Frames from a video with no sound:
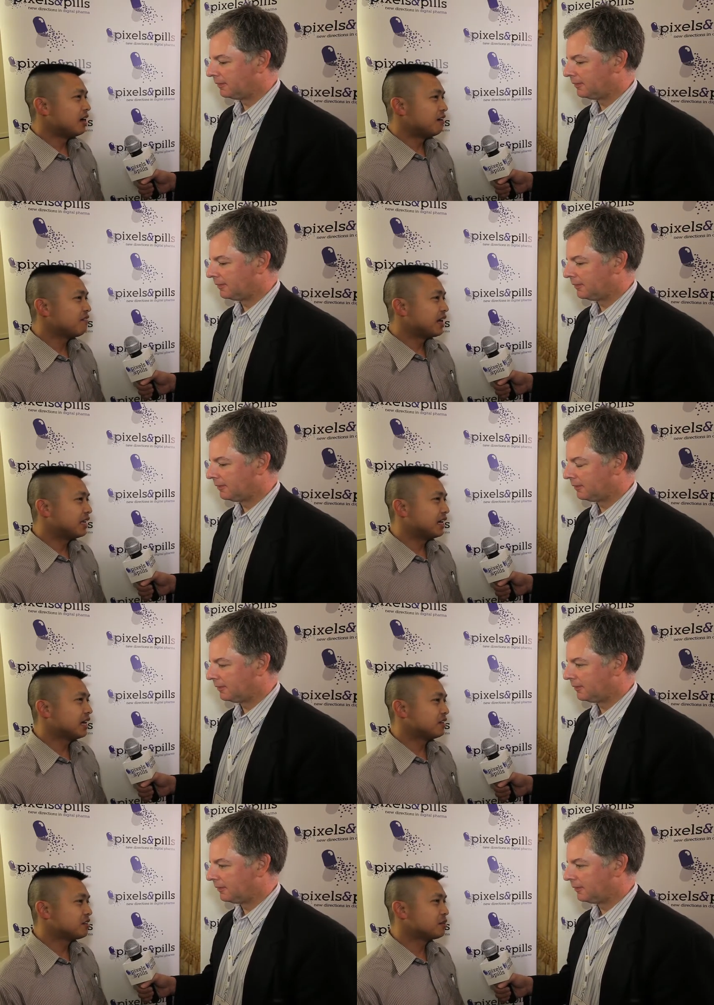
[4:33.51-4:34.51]
Speaker 1: uh, finally,
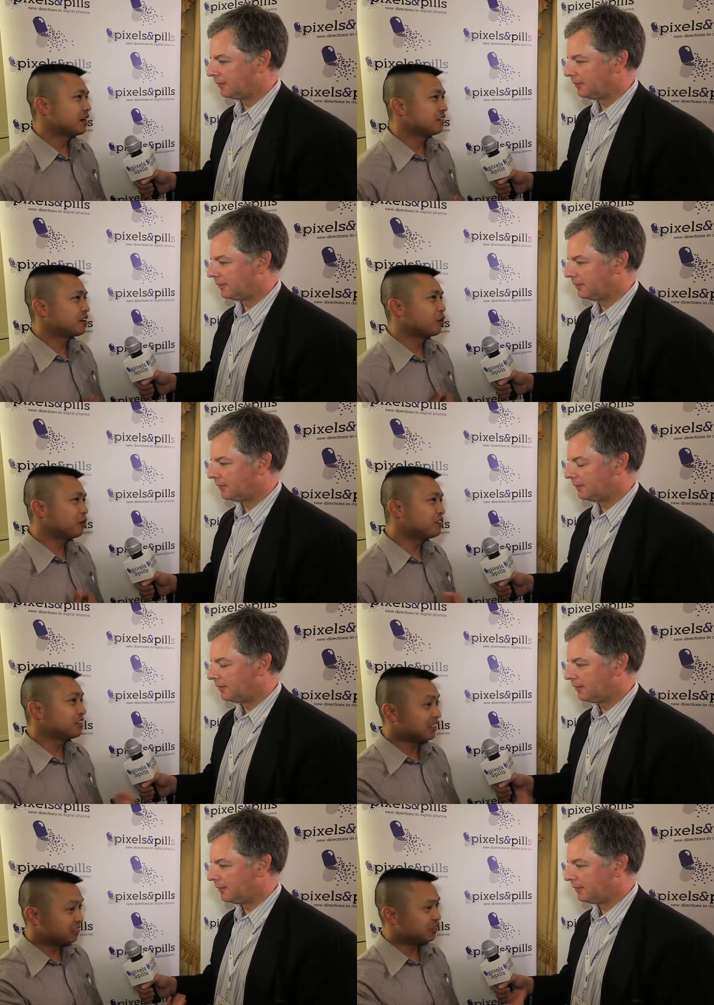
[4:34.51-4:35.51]
uh, something I started
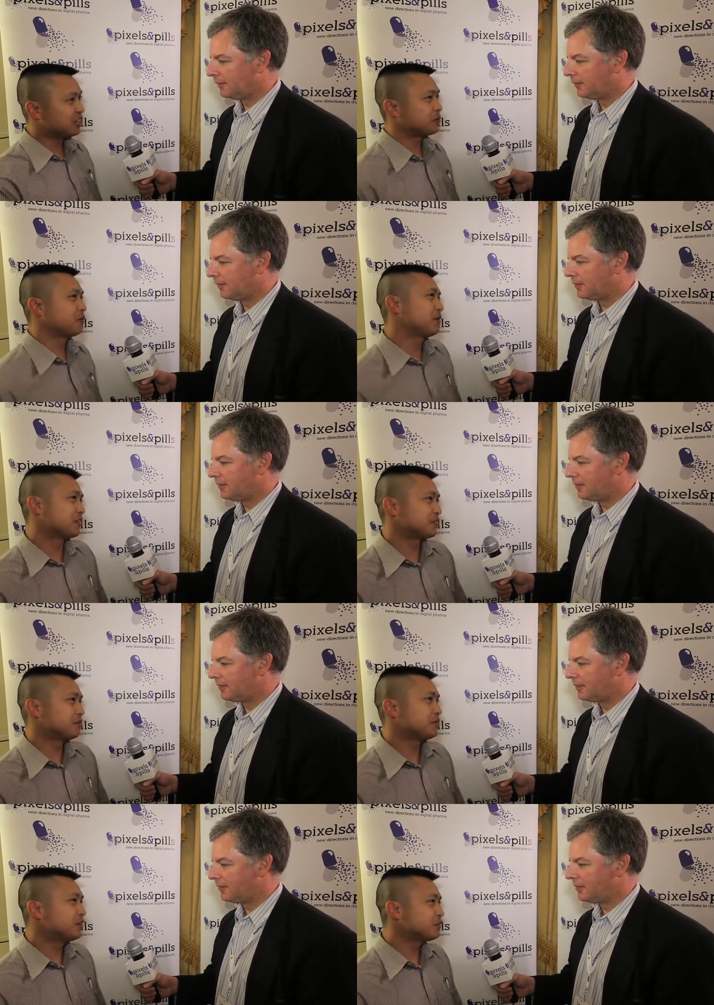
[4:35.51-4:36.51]
recently together with Pixels
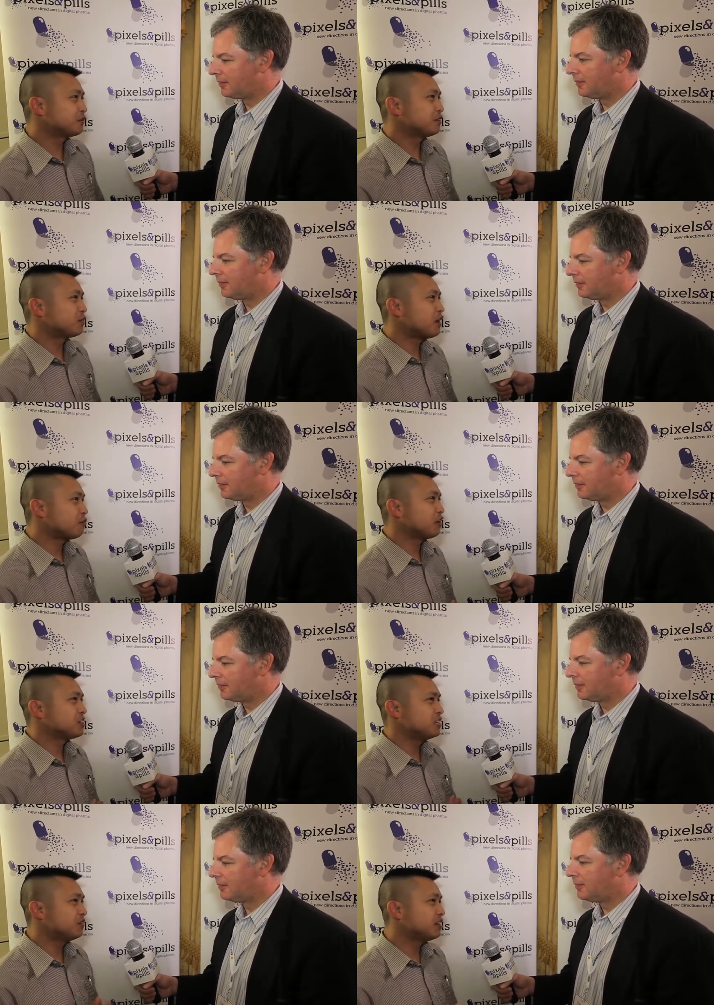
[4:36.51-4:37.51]
and Pills was Pharm Fresh
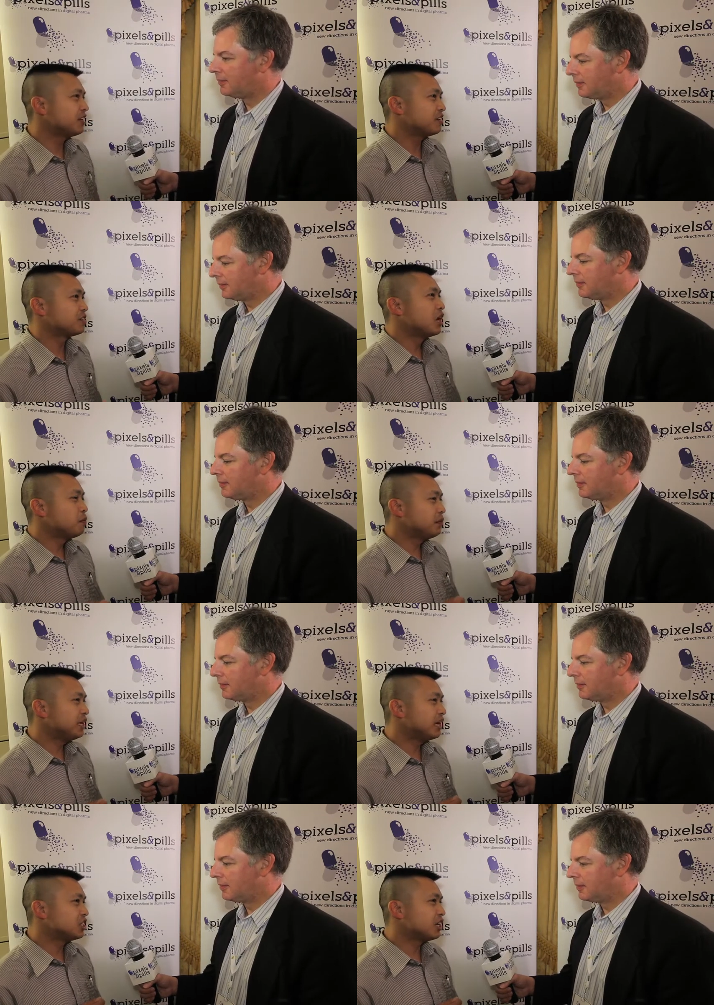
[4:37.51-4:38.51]
TV. That's P
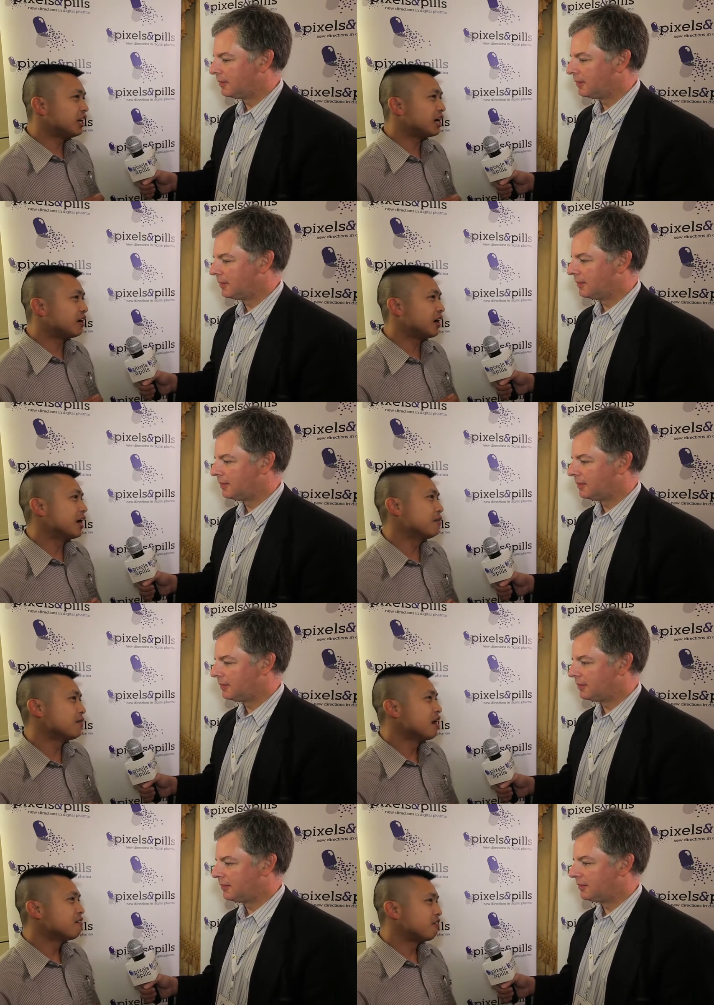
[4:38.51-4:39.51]
H A R M
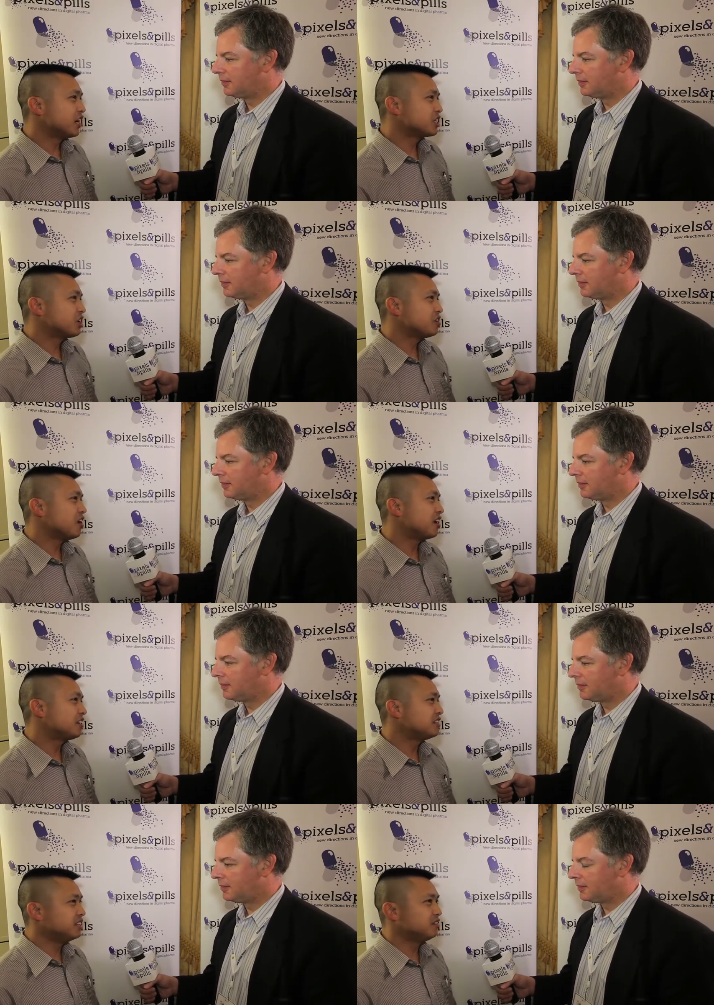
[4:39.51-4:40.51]

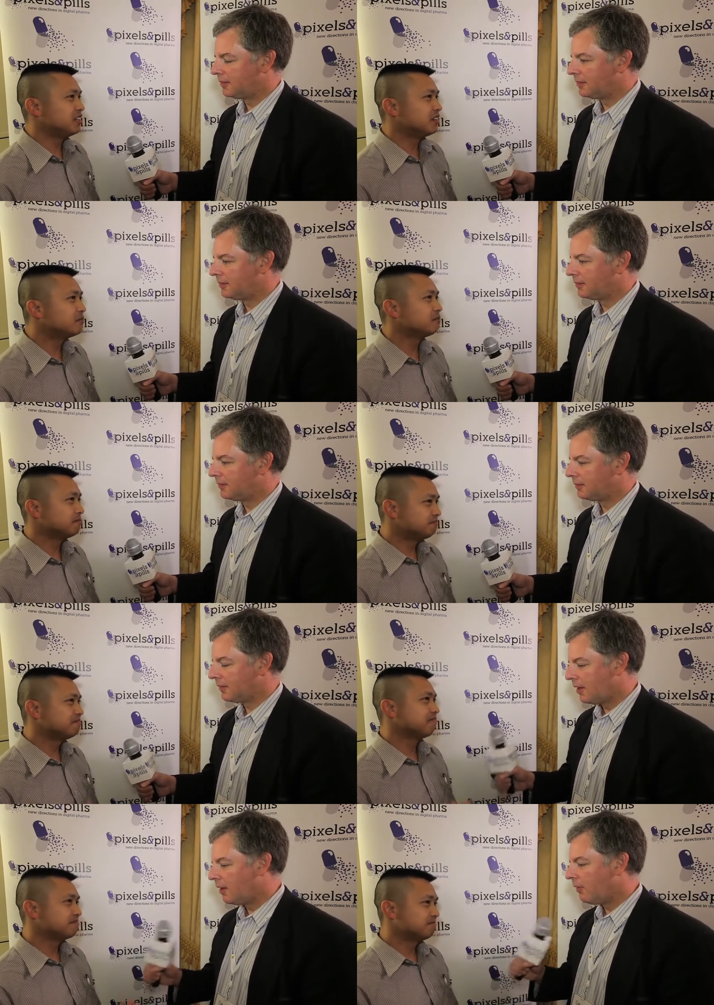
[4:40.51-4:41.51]
Speaker 2: fresh.tv.
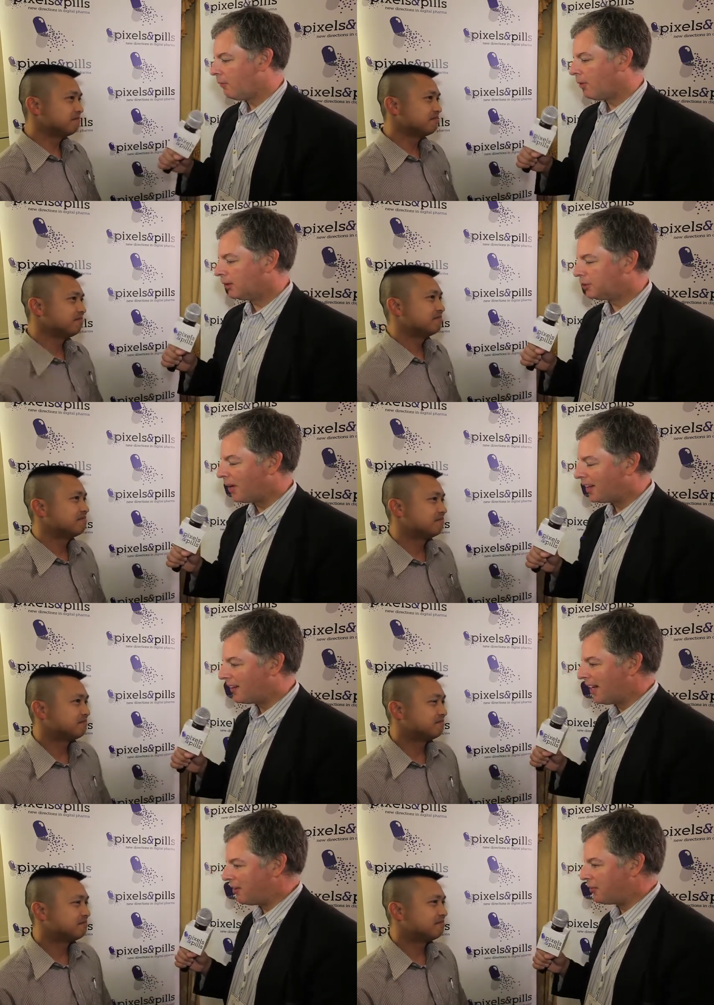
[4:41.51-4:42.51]
Well, Shwen,
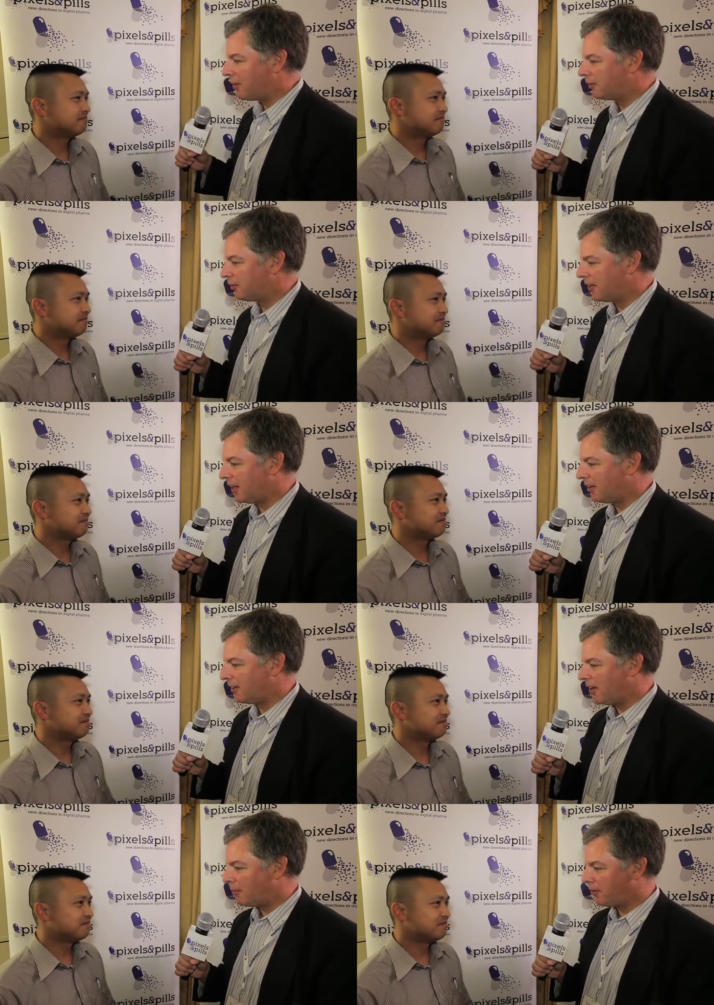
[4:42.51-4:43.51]
thanks so much for taking the
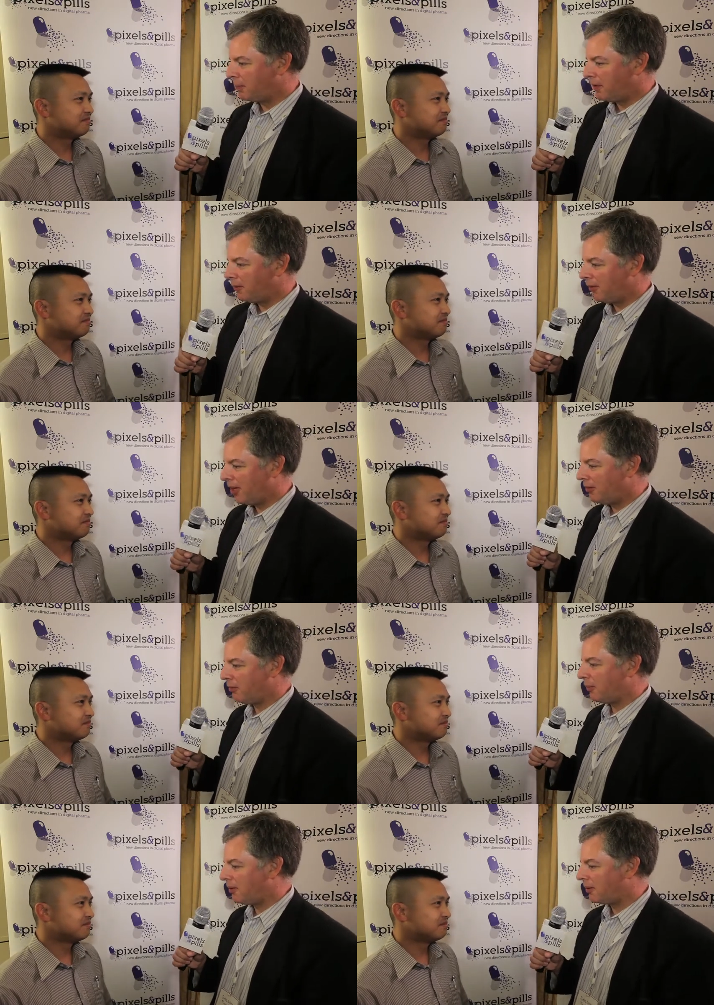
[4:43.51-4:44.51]
time to speak with us.
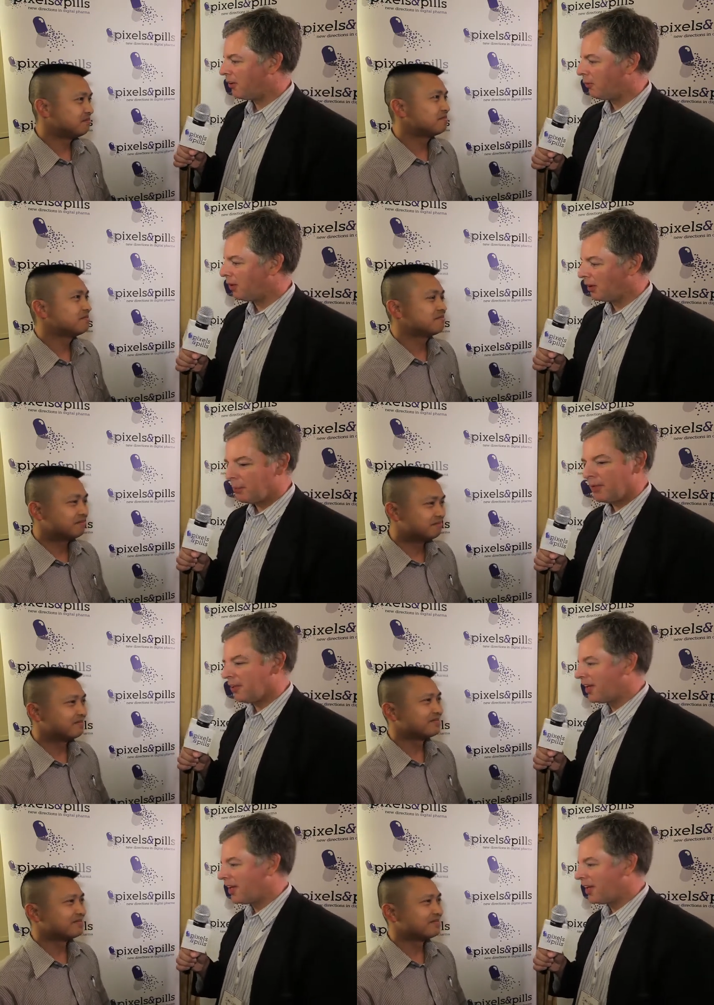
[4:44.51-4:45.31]
We know you're a really busy